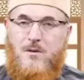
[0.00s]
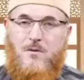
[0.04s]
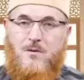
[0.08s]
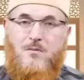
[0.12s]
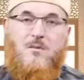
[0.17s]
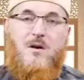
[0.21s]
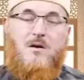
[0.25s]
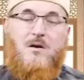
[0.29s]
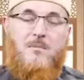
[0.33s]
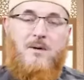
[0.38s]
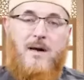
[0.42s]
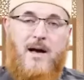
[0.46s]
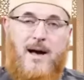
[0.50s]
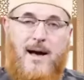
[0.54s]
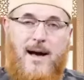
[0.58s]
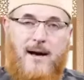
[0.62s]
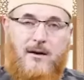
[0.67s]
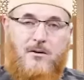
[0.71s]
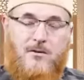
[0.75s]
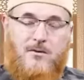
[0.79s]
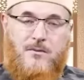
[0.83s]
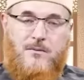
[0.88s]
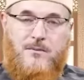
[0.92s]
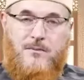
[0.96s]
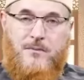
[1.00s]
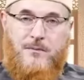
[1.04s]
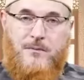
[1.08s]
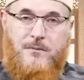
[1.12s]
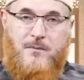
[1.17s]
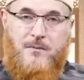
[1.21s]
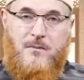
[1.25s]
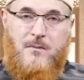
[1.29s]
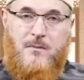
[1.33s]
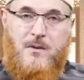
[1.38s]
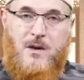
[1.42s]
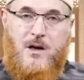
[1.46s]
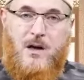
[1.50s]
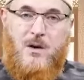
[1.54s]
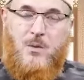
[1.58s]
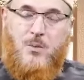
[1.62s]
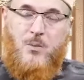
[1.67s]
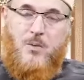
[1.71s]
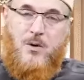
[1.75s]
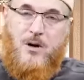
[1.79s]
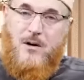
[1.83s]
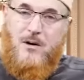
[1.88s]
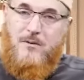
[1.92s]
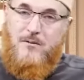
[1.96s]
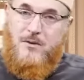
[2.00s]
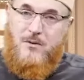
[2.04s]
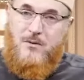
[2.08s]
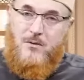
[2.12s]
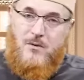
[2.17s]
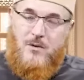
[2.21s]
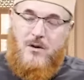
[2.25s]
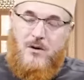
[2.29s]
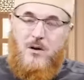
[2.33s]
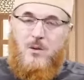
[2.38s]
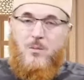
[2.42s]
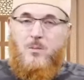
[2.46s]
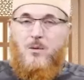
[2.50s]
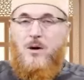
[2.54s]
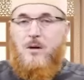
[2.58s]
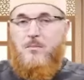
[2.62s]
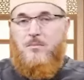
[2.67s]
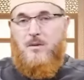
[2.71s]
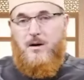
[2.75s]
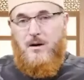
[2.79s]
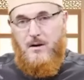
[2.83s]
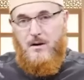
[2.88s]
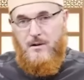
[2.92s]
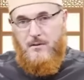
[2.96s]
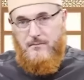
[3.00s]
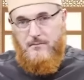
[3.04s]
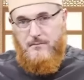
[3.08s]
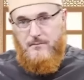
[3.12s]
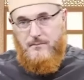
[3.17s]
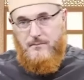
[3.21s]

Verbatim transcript: you may be at, in private or in public.